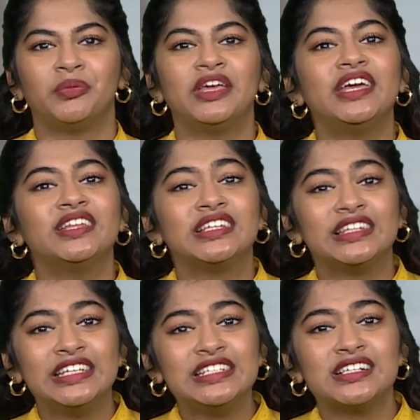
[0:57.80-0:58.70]
Being the
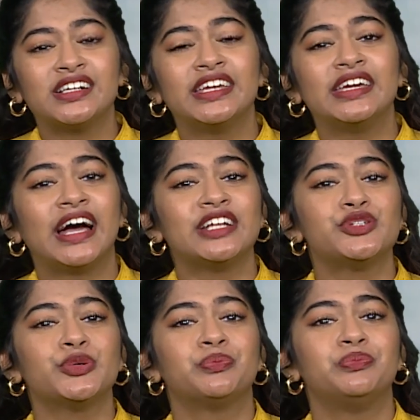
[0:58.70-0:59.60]
leader, he had
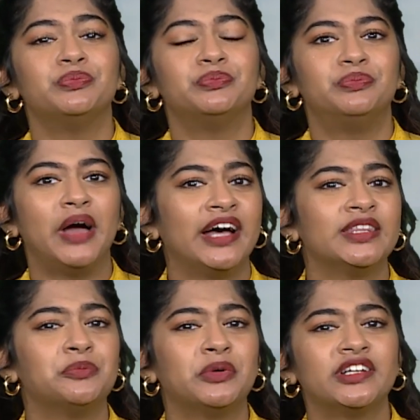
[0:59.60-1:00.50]
to bear
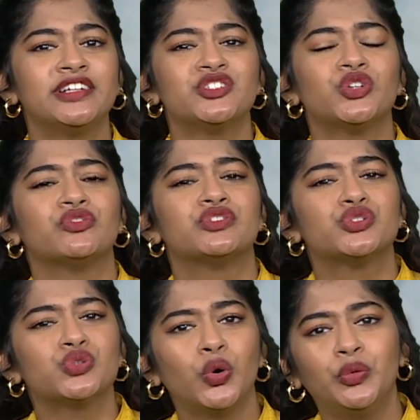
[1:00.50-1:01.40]
the burdens of so